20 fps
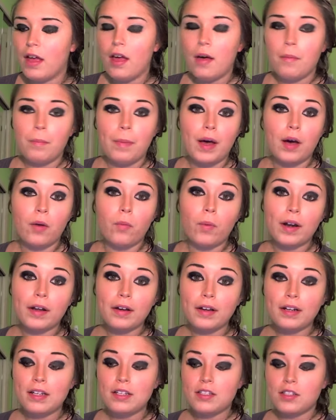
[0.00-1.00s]
But what
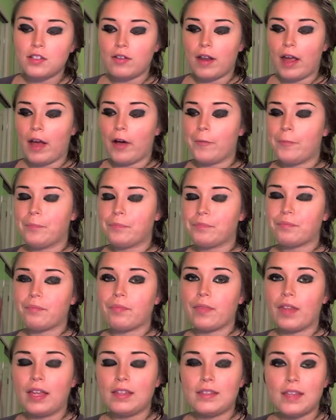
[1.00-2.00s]
I'm going to do now
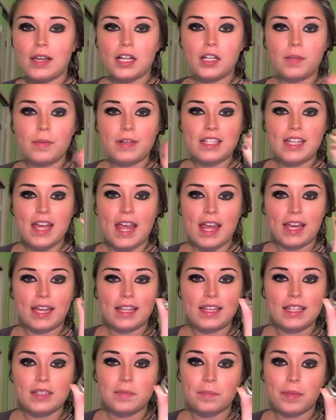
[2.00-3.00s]
is I'm going to be
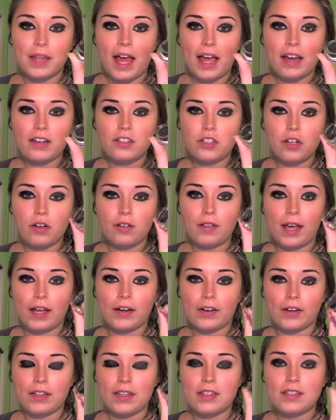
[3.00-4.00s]
taking this black gel
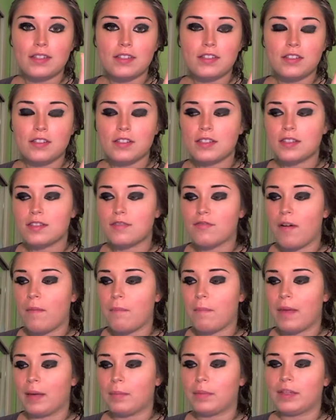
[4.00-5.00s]
liner, and this is just
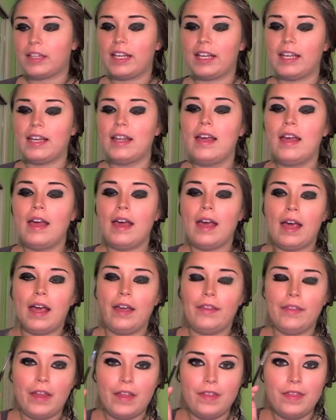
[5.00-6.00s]
from Maybelline,
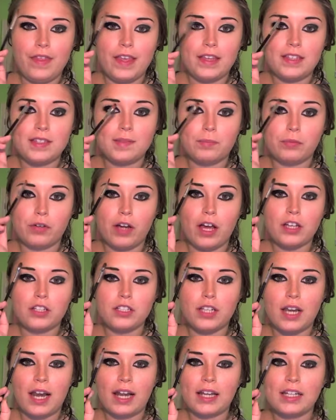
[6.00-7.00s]
and then this
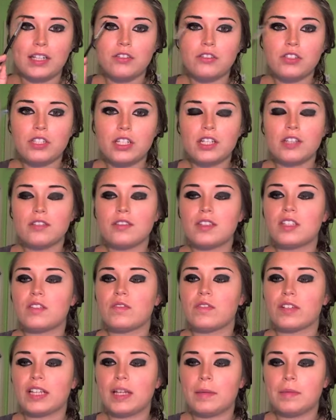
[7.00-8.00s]
brush, and I usually use this
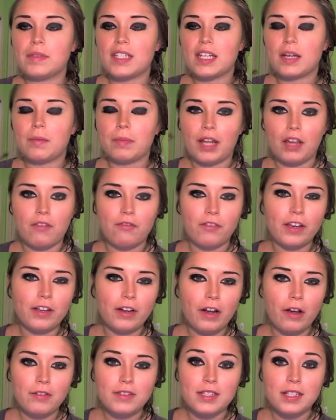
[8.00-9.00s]
for lipstick, but I figured
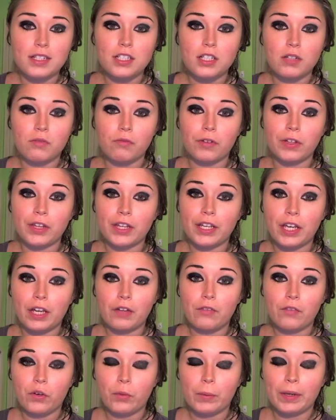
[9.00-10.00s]
out it was actually really
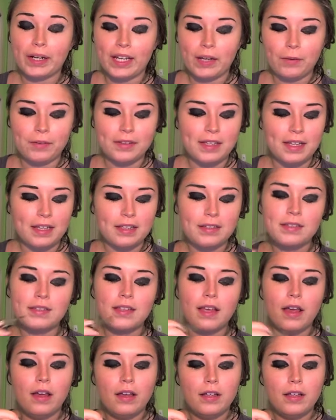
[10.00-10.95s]
good for working with this.